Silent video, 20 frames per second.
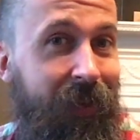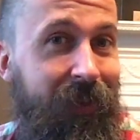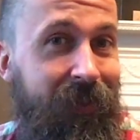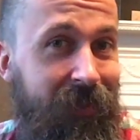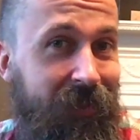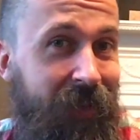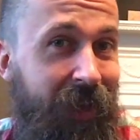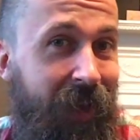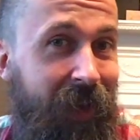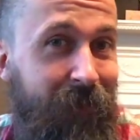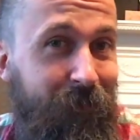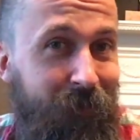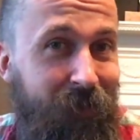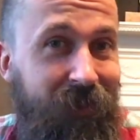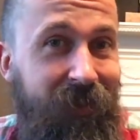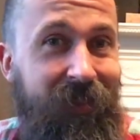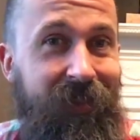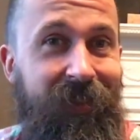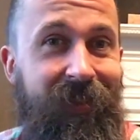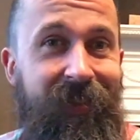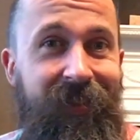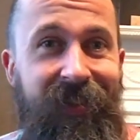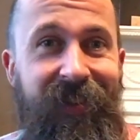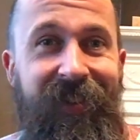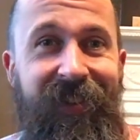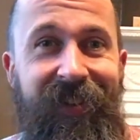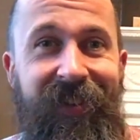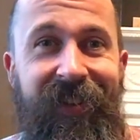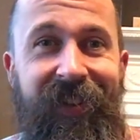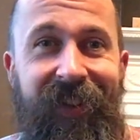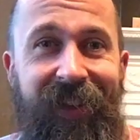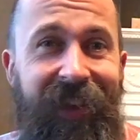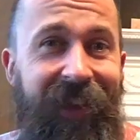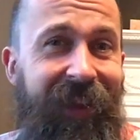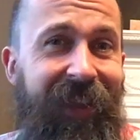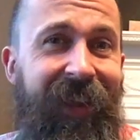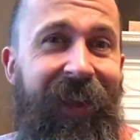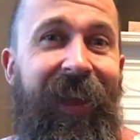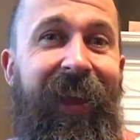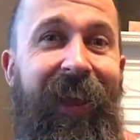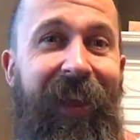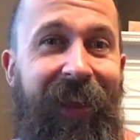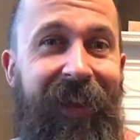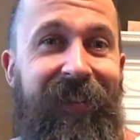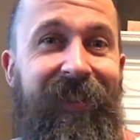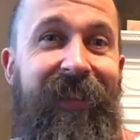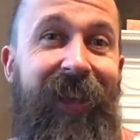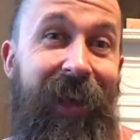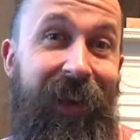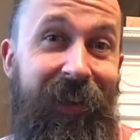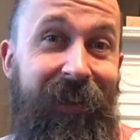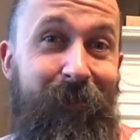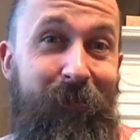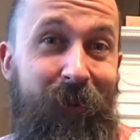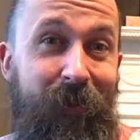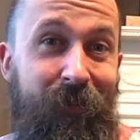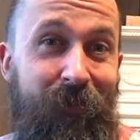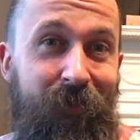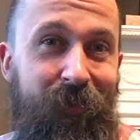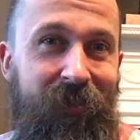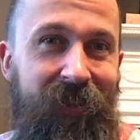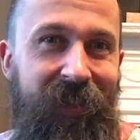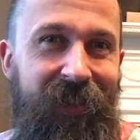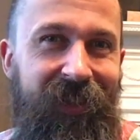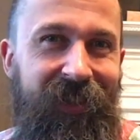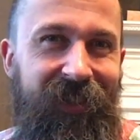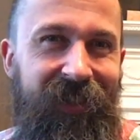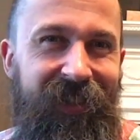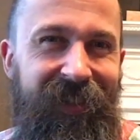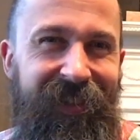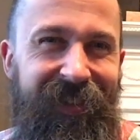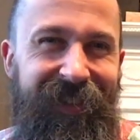entertainment is that little bit of footage.